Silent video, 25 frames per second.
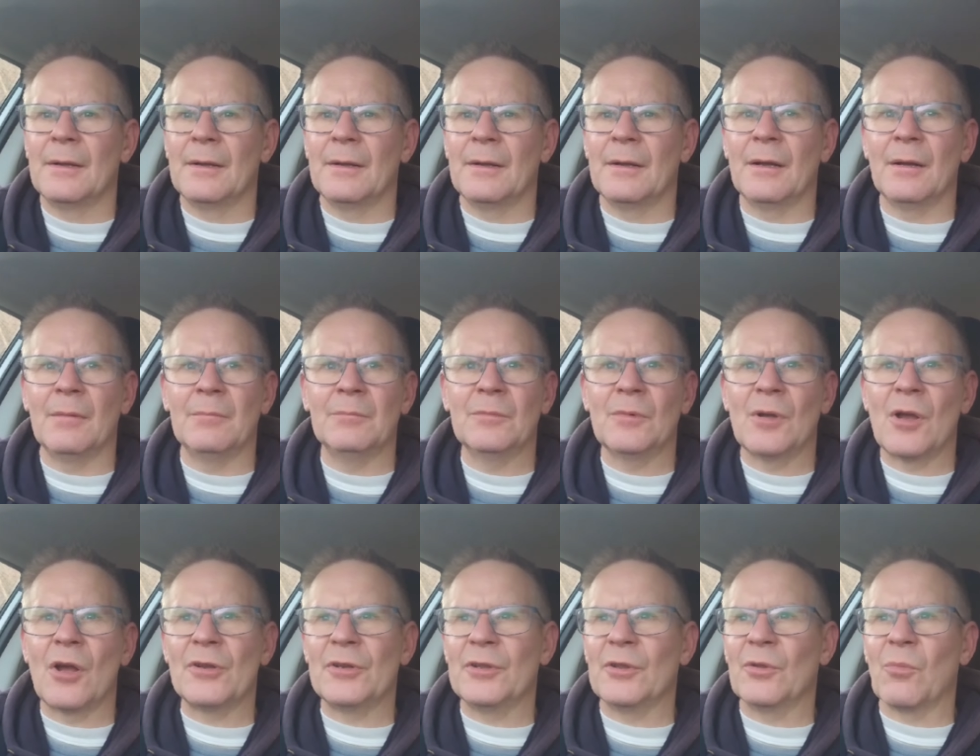
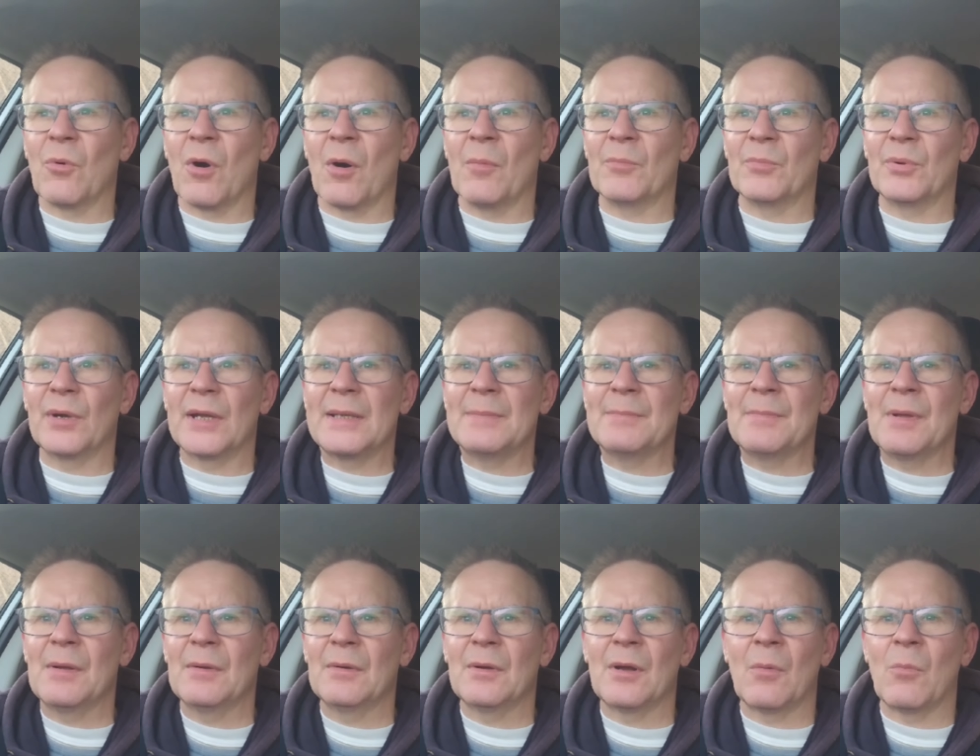Only the one
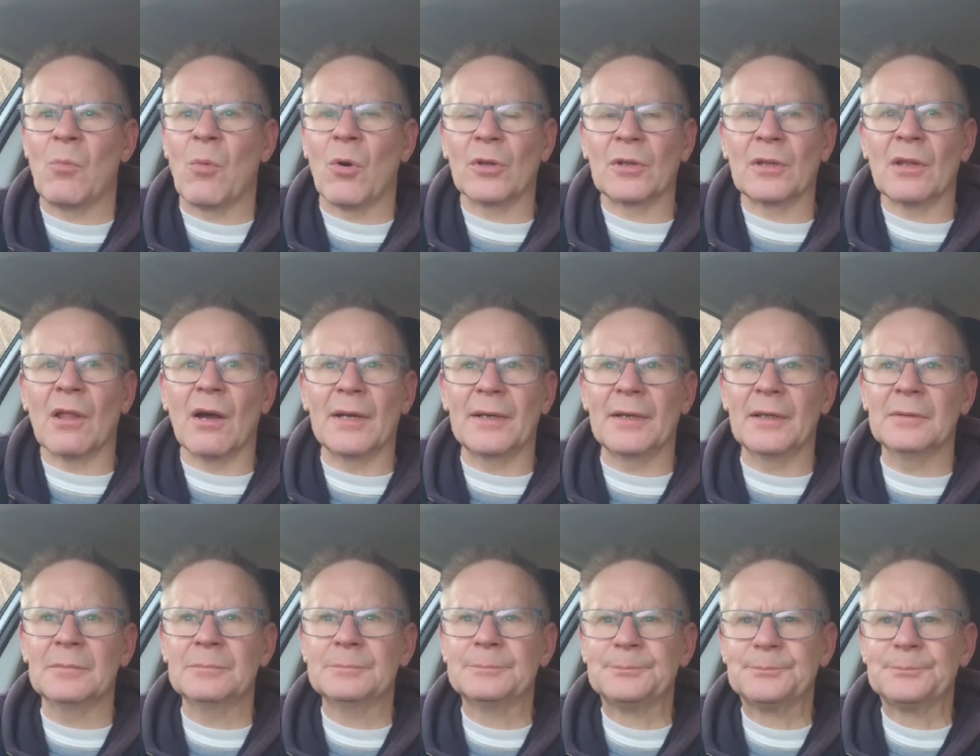bream and one liner.